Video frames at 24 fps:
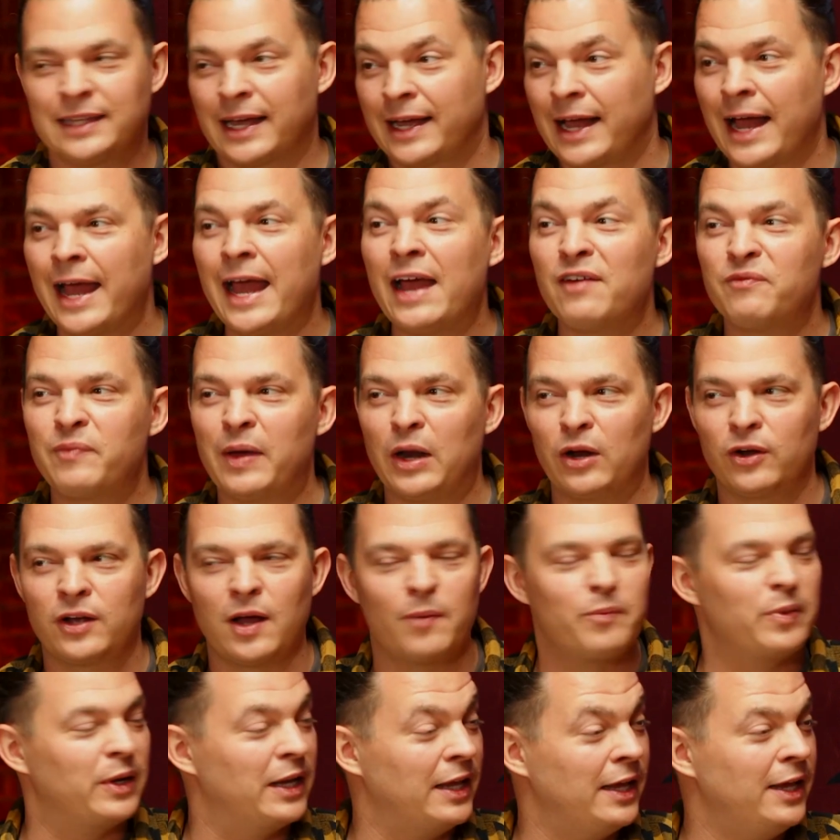like, I have better
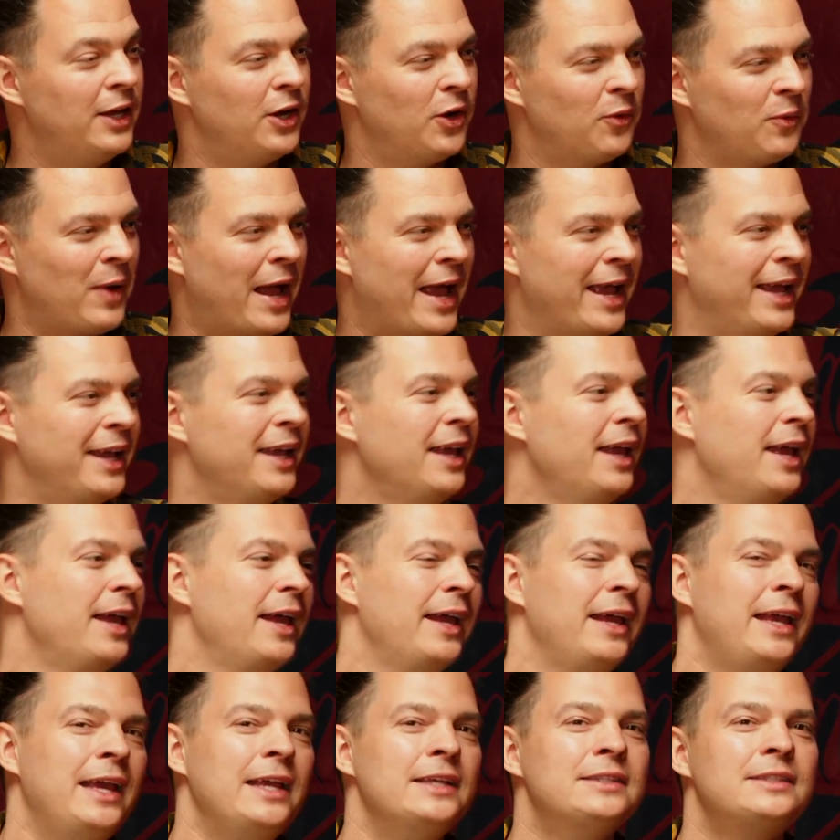company here, right?
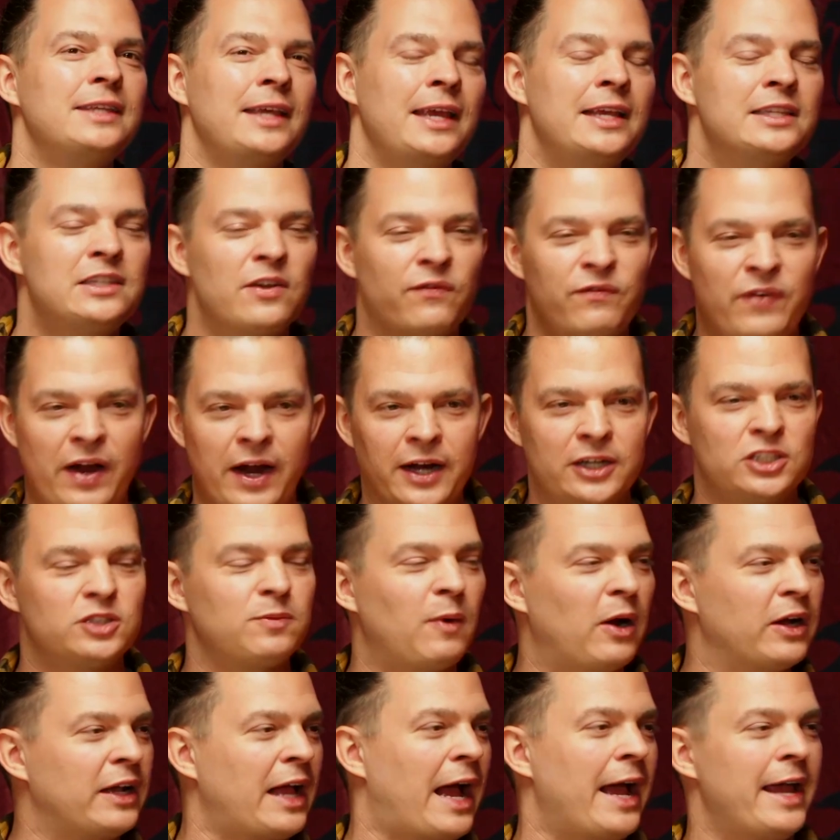He's he's a very
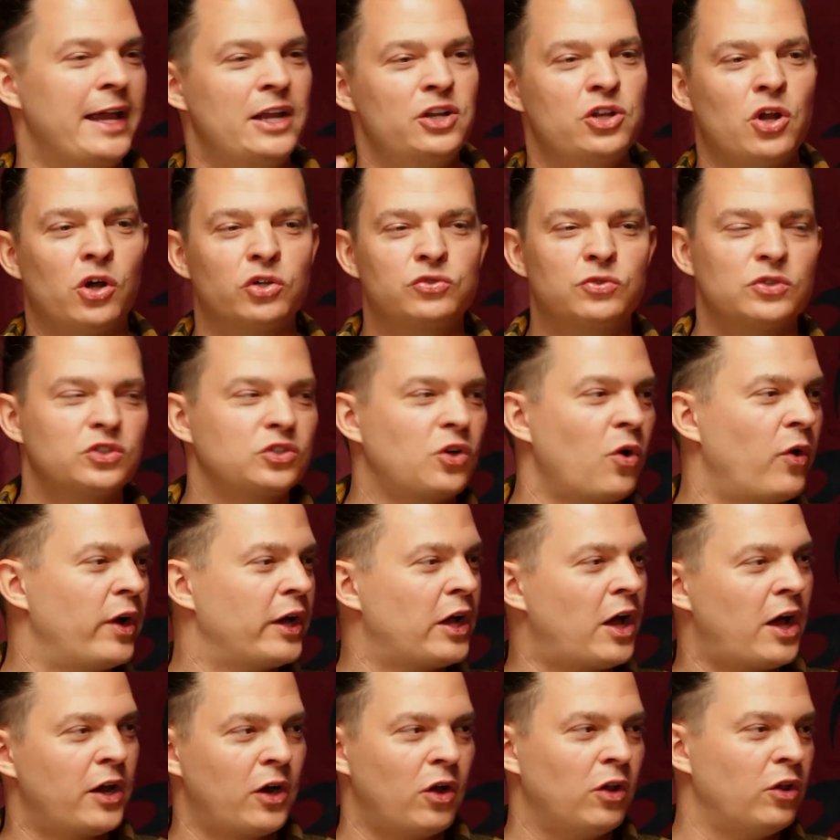smart guy. He knows what's going
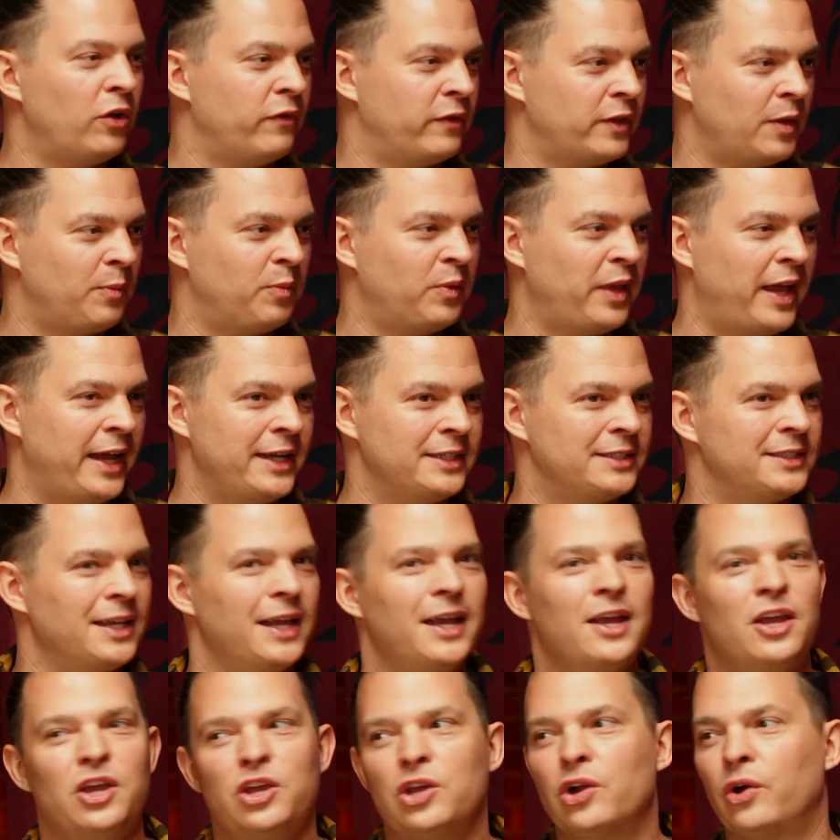on all over the place.
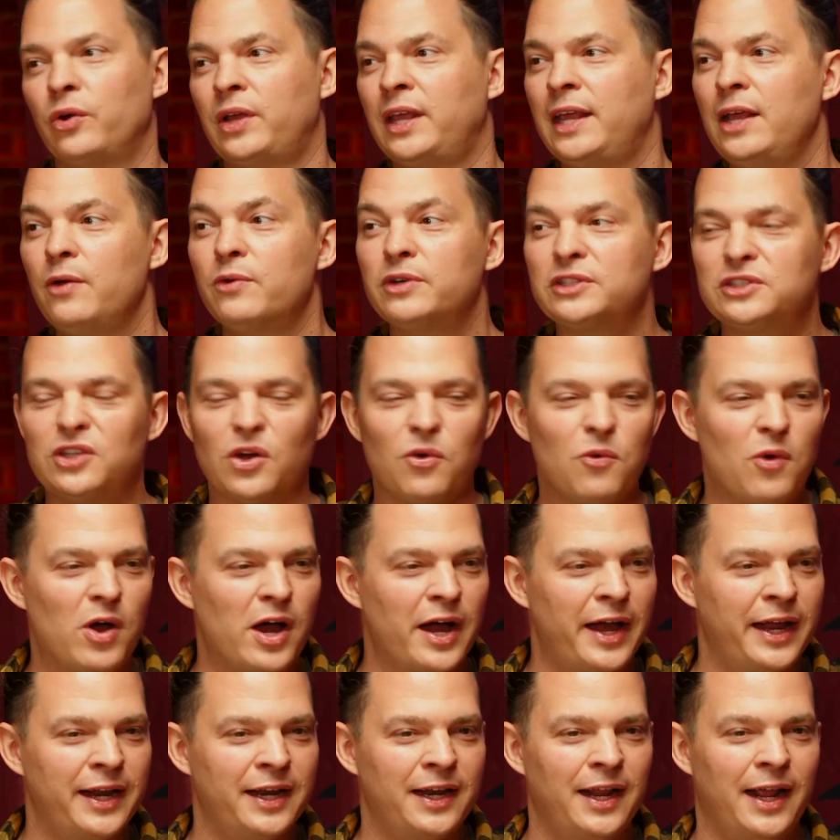You know, he was the
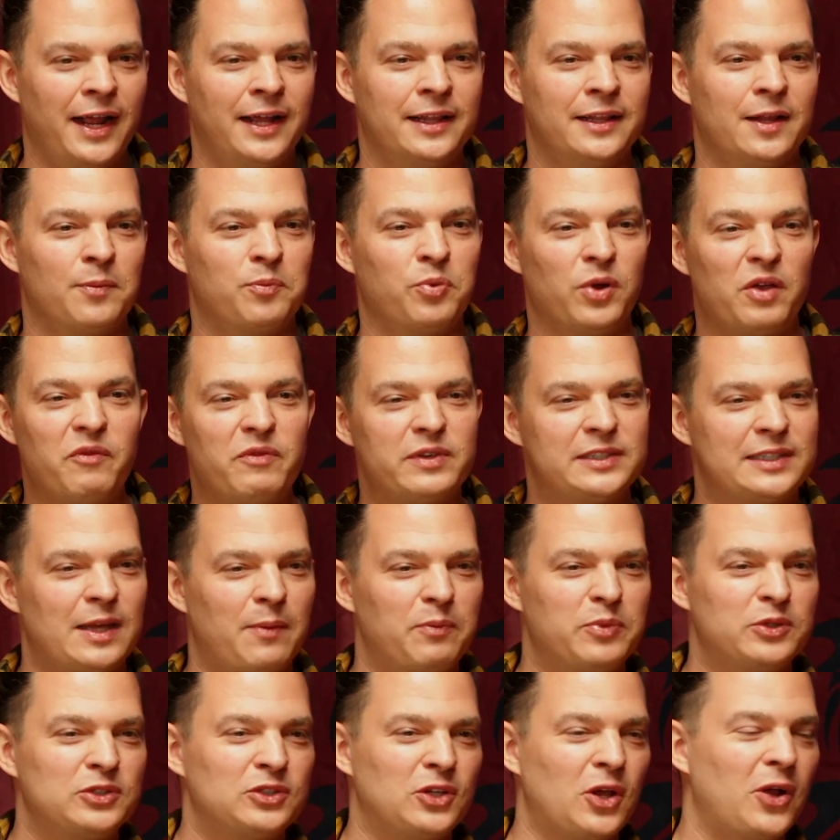one in the previous
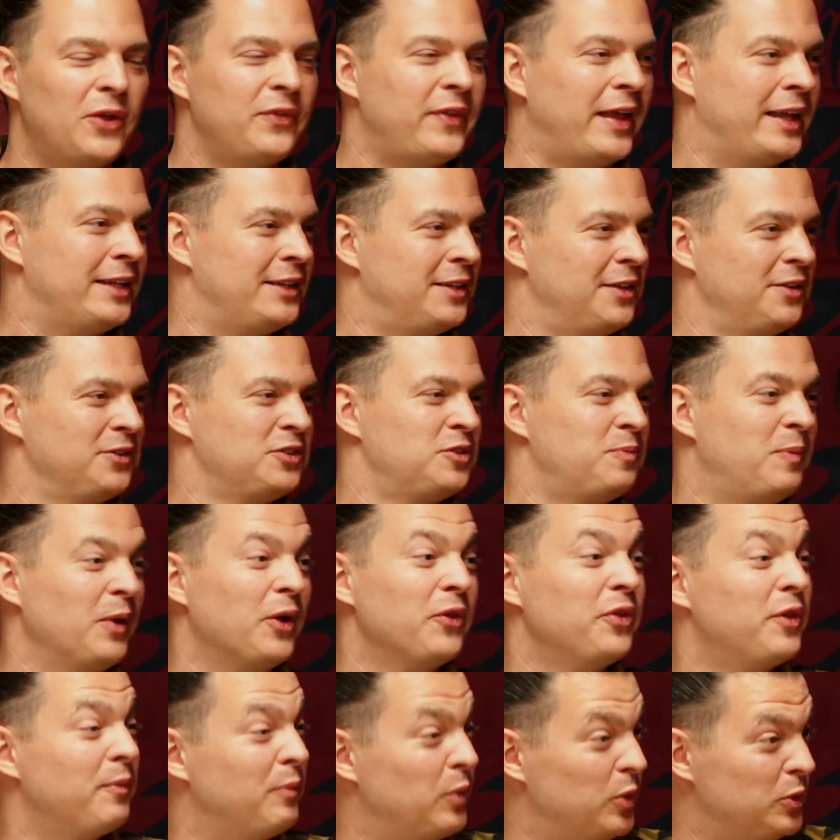episode that
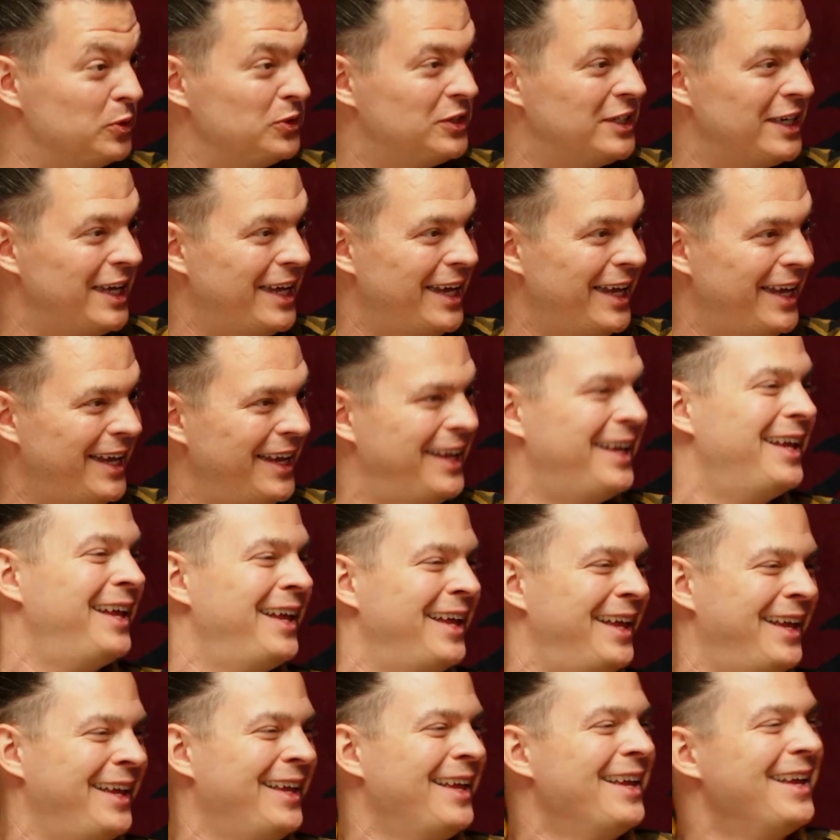spilled the moon tea.
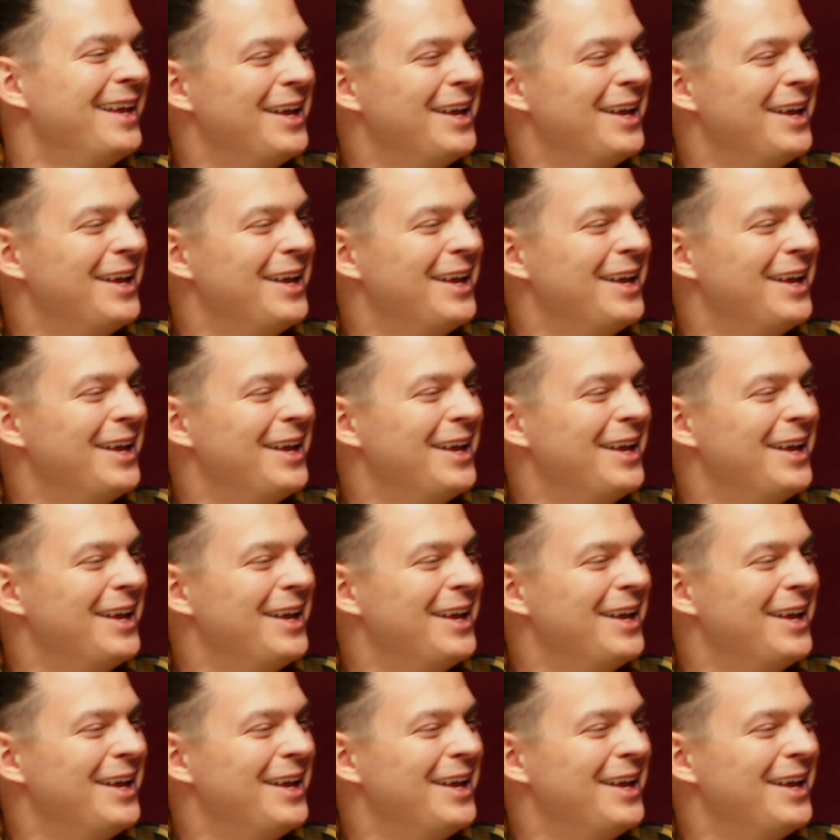Yes.